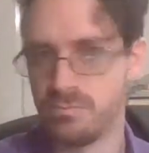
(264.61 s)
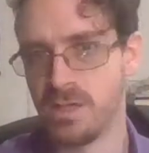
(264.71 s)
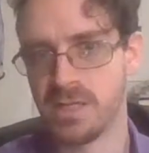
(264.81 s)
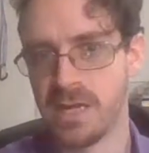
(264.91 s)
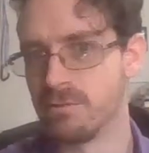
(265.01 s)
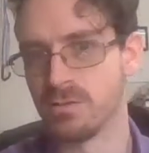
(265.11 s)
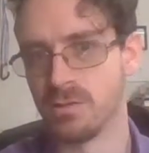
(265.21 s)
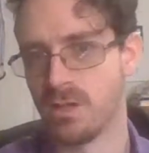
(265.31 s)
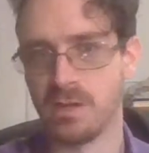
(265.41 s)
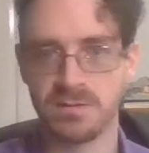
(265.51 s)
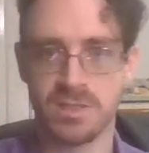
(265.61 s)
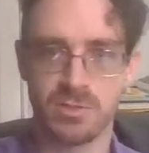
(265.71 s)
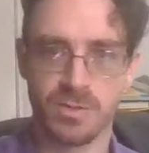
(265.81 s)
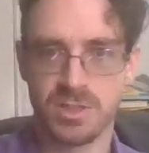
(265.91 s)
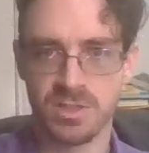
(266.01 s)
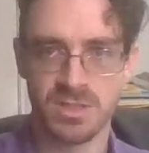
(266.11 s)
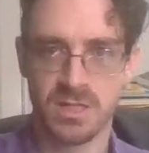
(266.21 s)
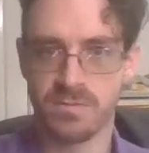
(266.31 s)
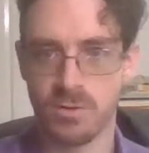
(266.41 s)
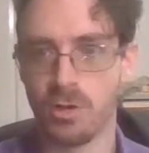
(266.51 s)
encountered a lot of situations that
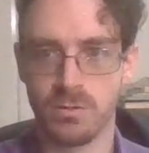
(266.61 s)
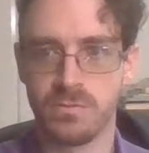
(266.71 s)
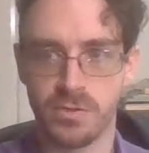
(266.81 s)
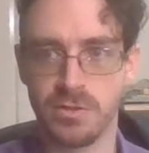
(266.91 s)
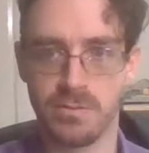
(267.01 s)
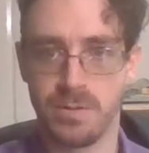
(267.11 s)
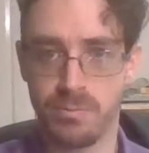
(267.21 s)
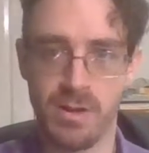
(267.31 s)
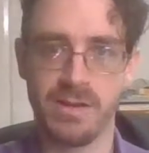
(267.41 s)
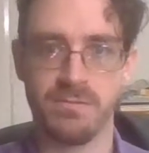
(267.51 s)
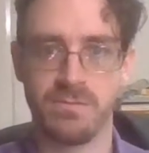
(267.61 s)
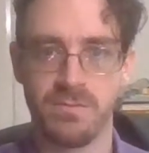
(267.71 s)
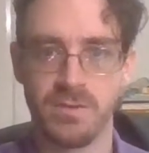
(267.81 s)
have called for you to be brave,